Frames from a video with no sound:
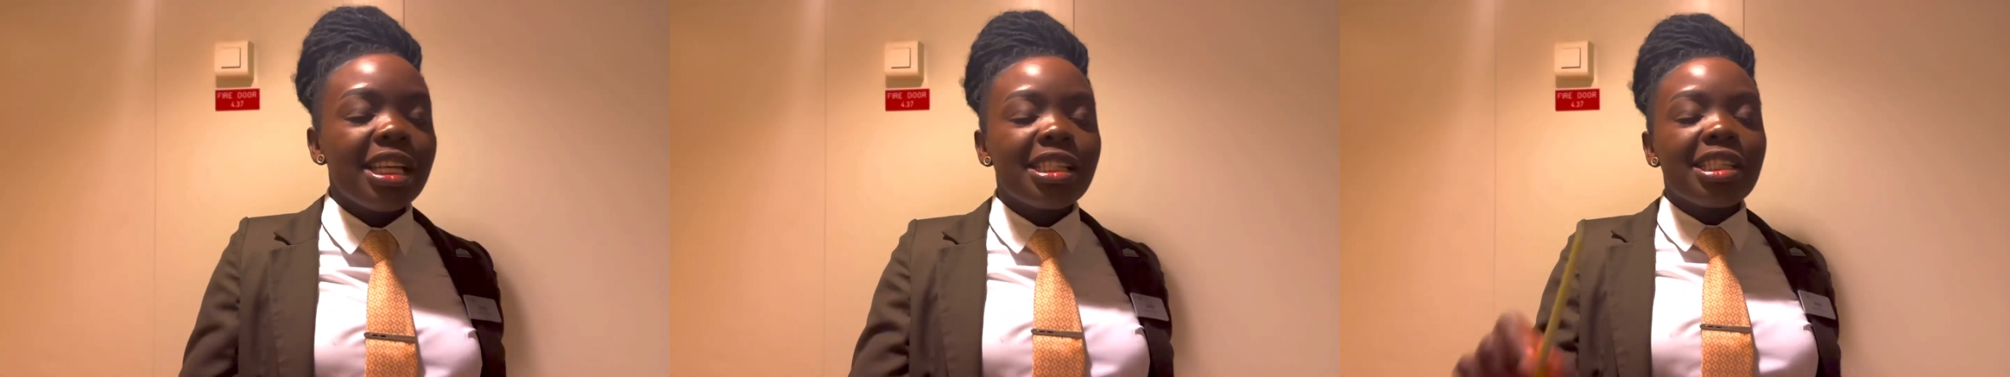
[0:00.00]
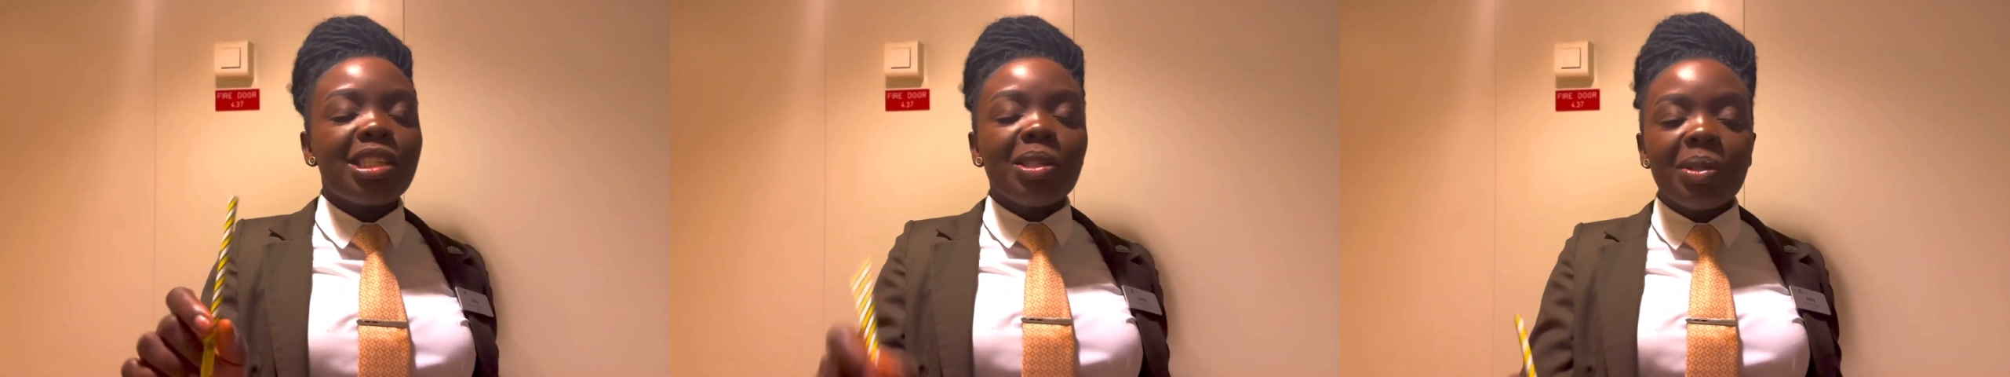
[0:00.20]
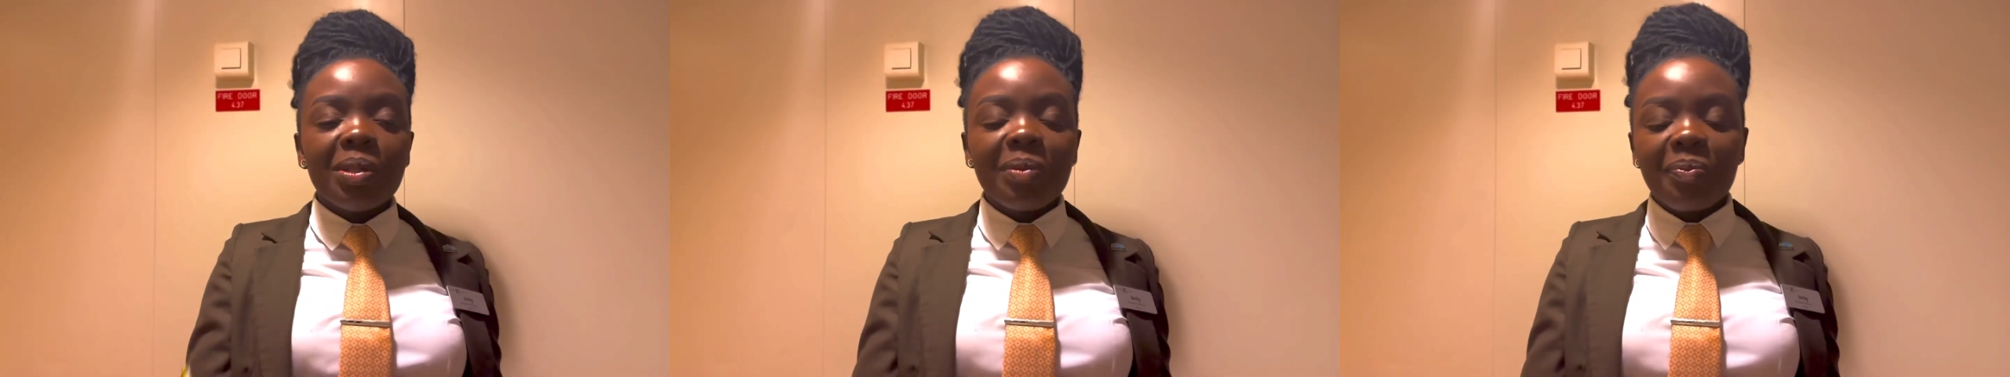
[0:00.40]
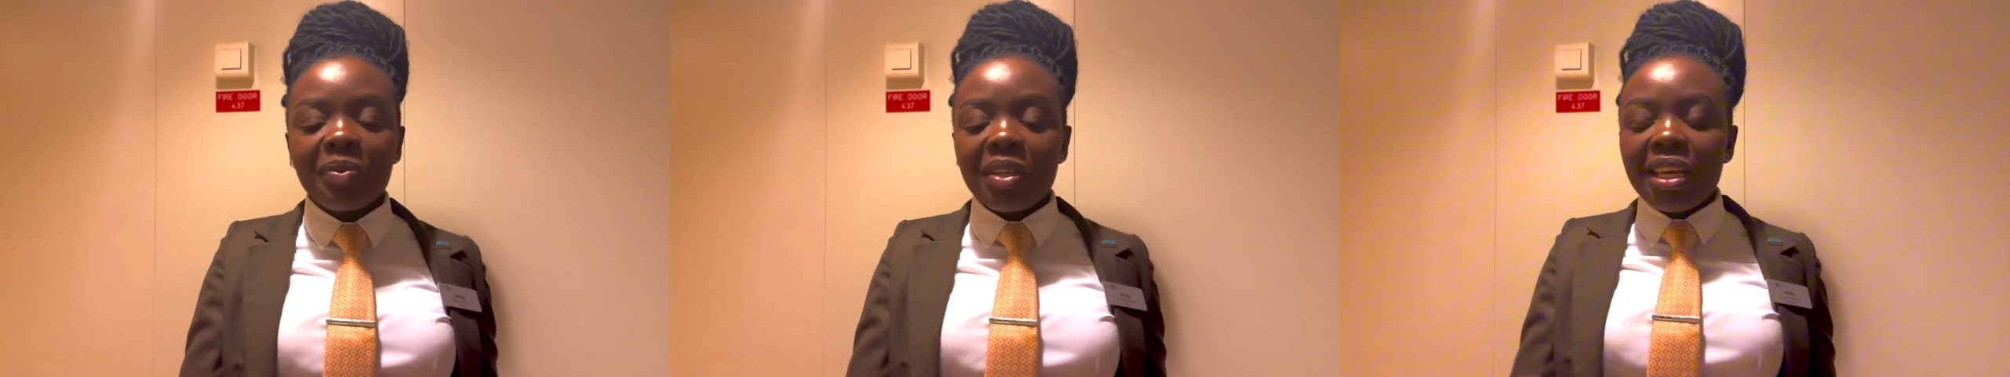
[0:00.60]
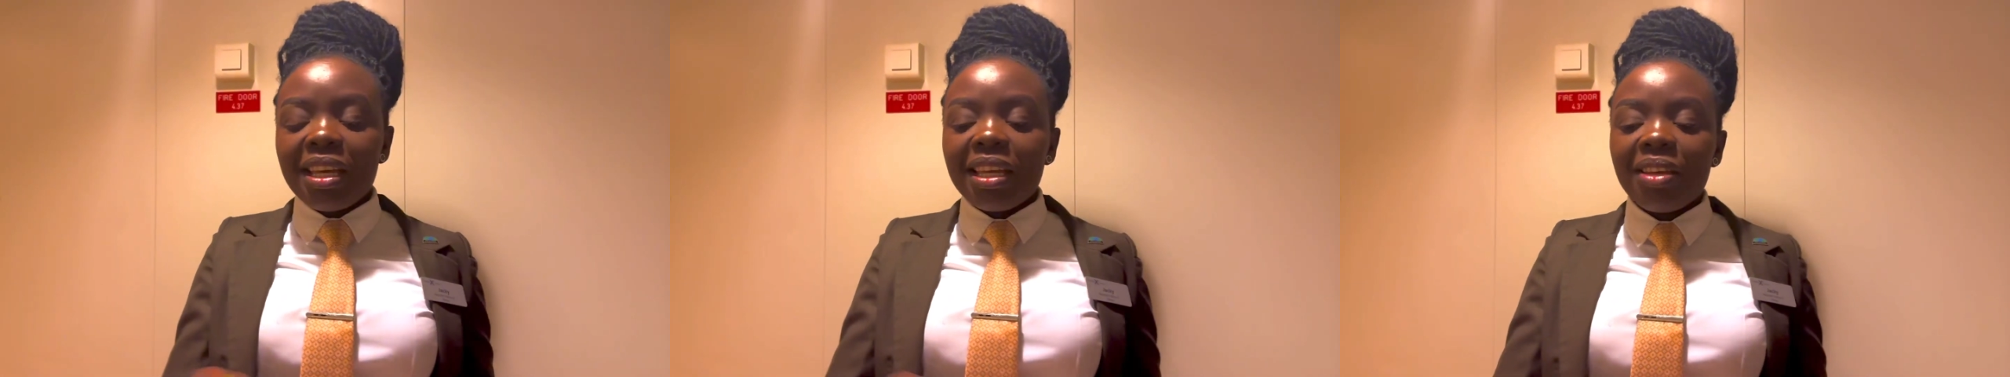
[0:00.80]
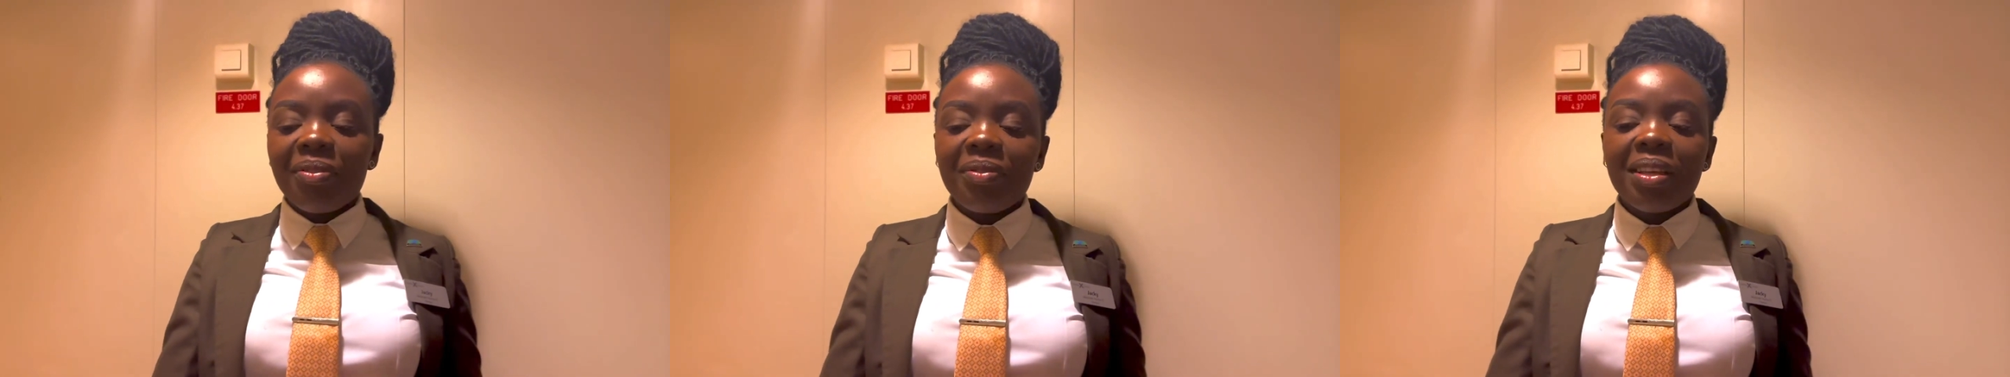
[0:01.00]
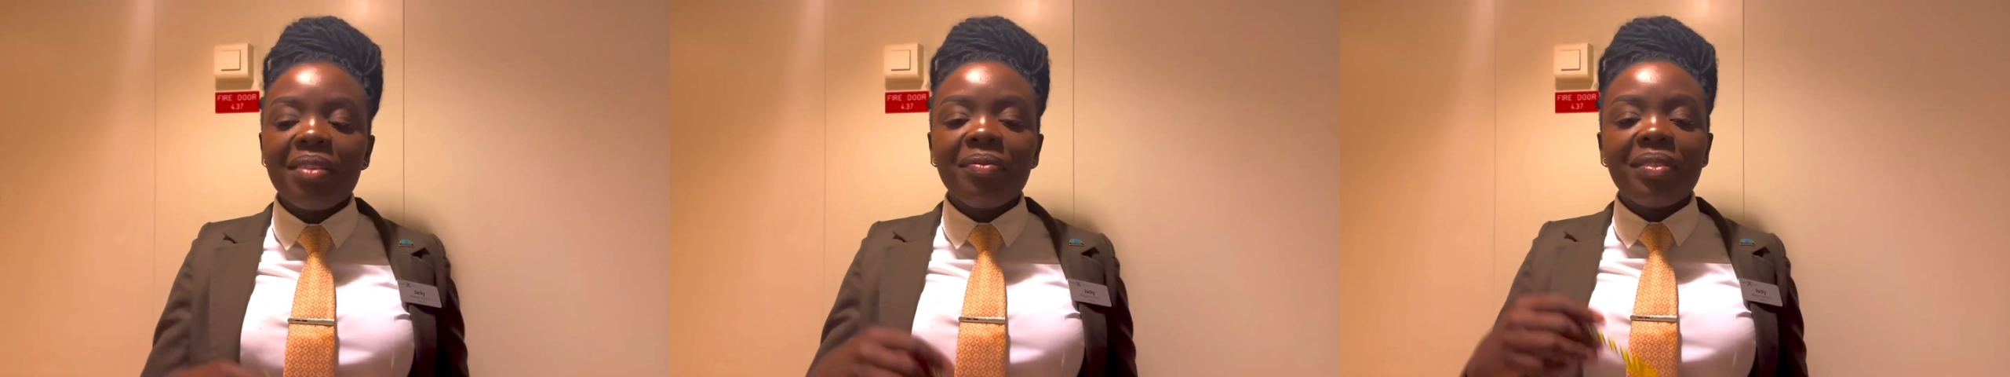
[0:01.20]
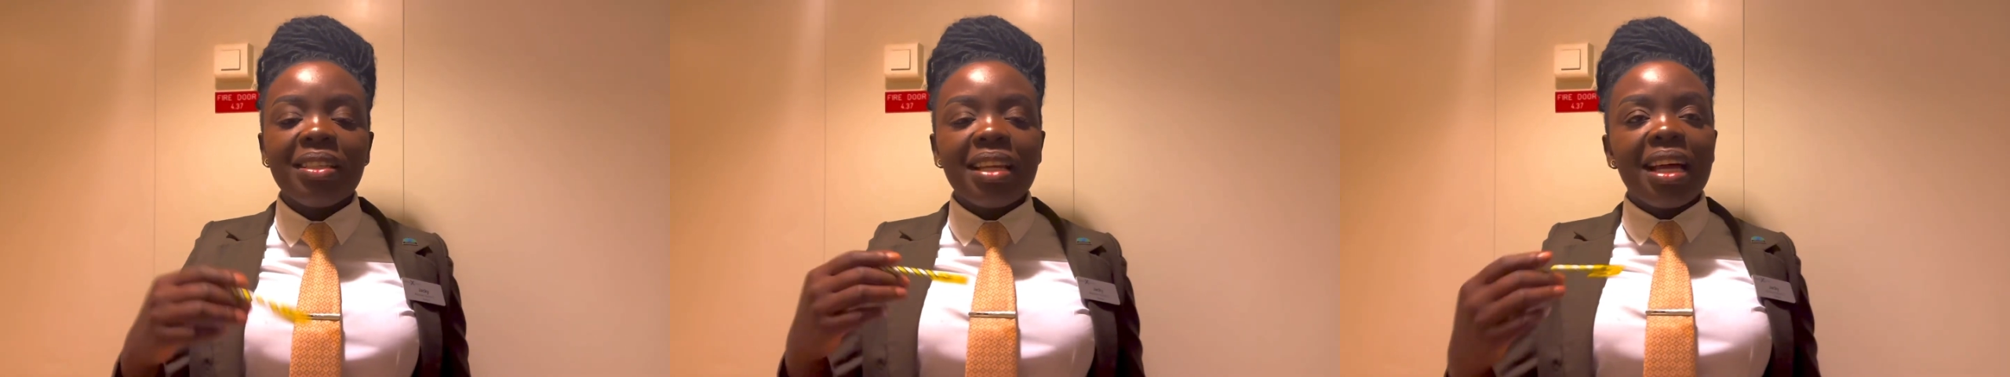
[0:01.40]
So if
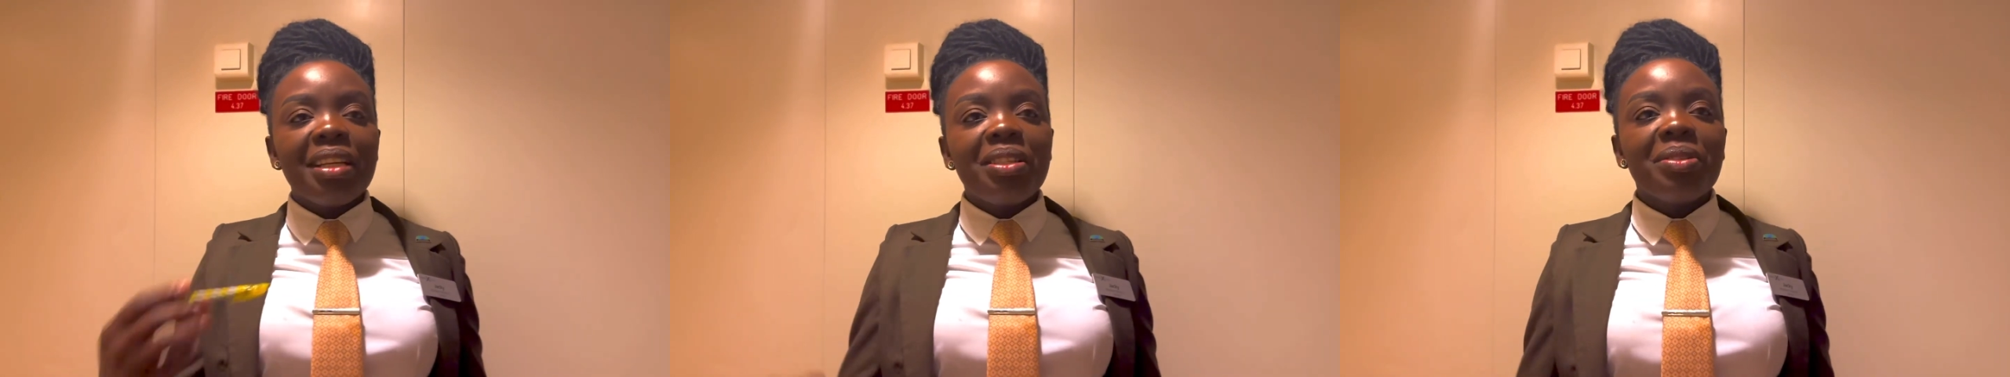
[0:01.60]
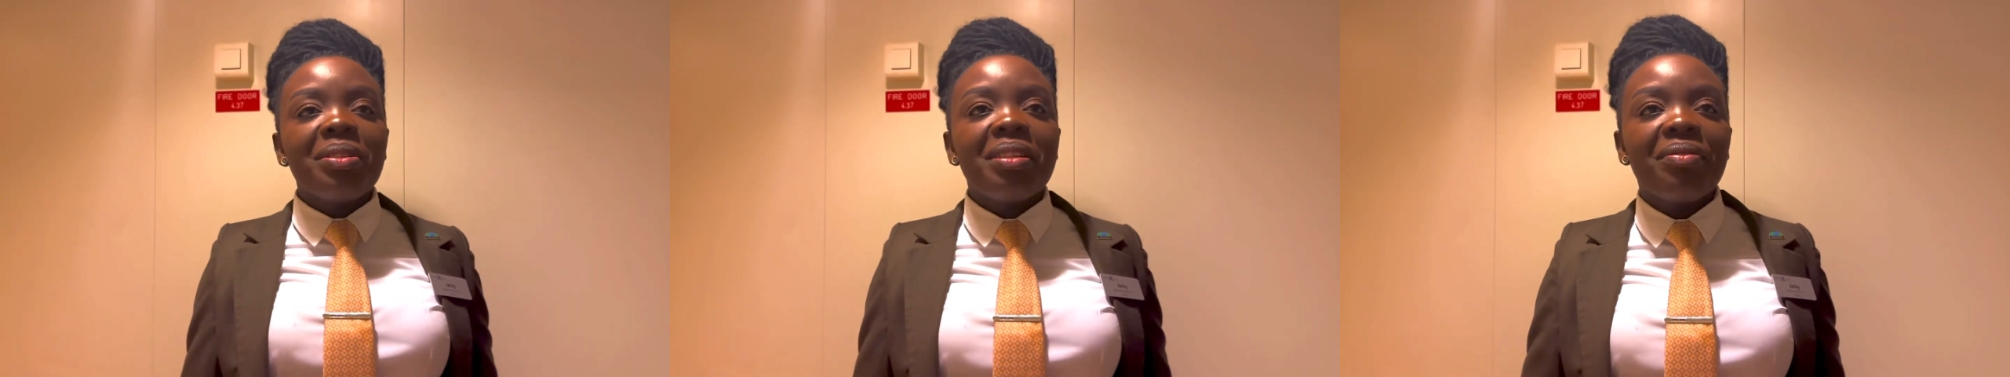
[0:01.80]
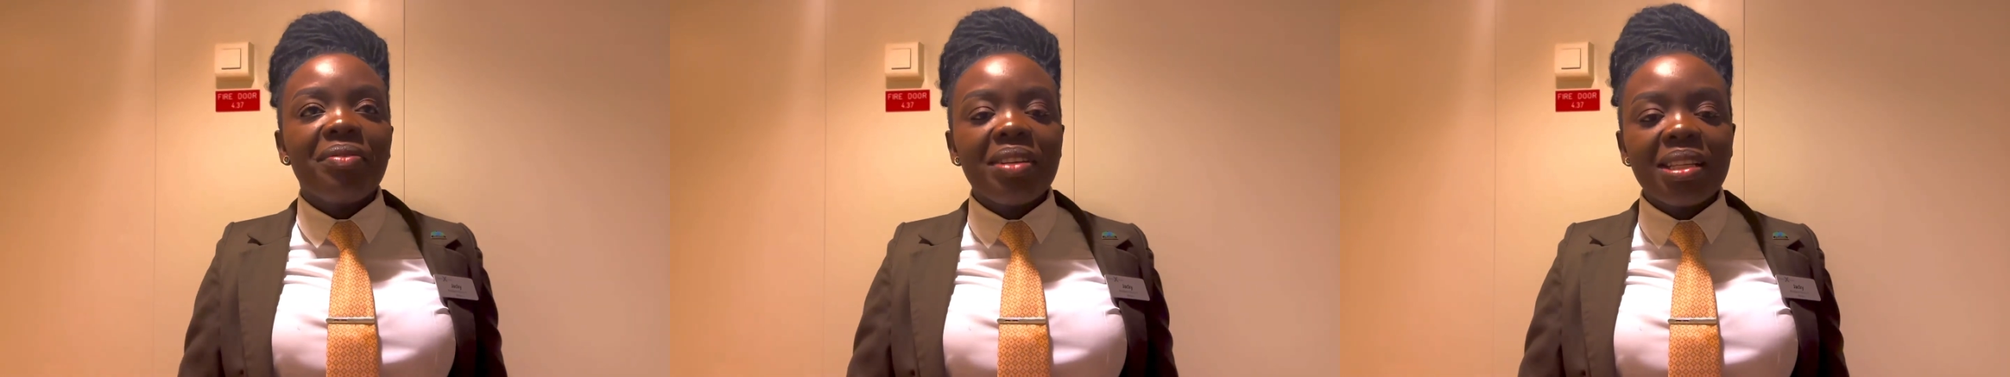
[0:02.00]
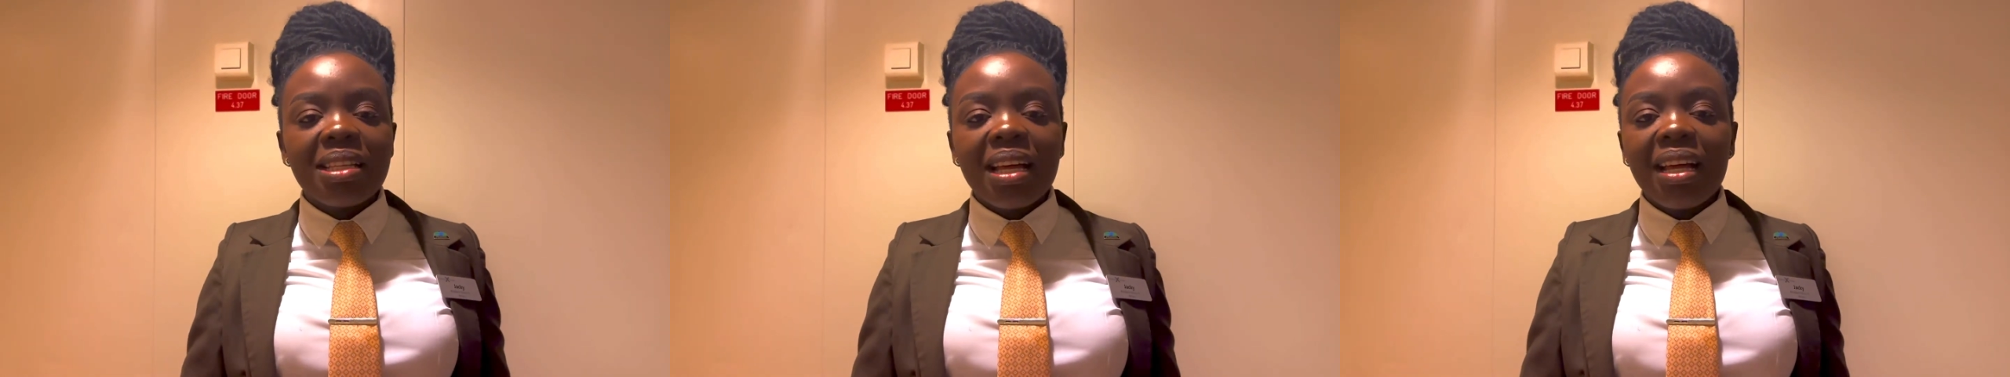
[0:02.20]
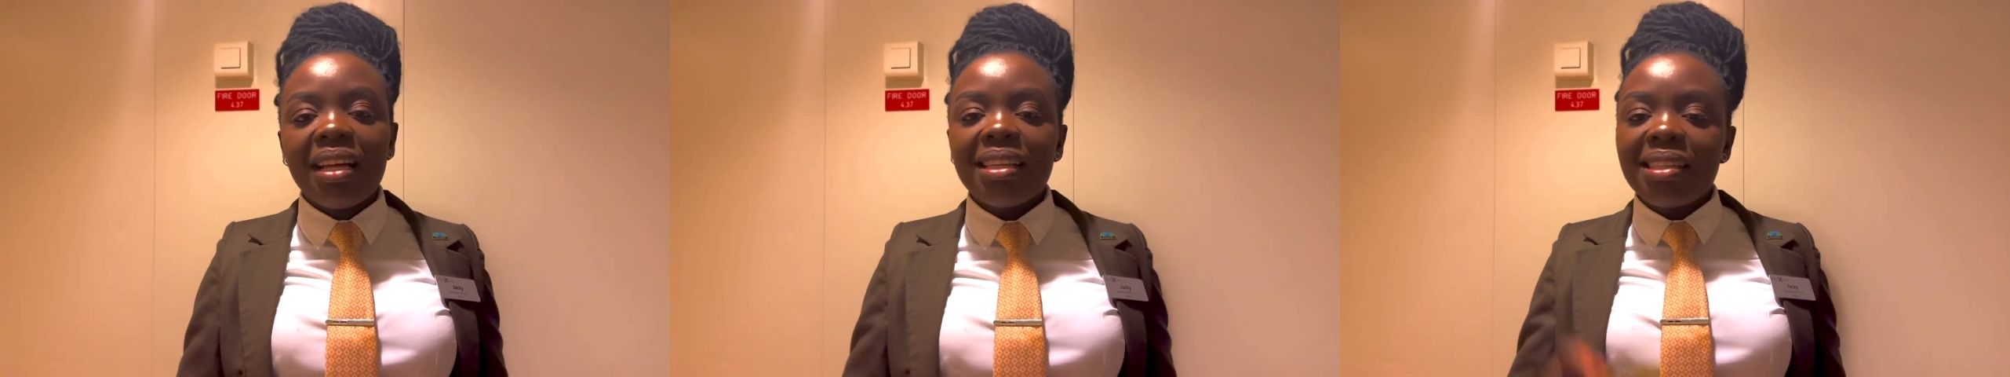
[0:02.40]
they denied you the visa,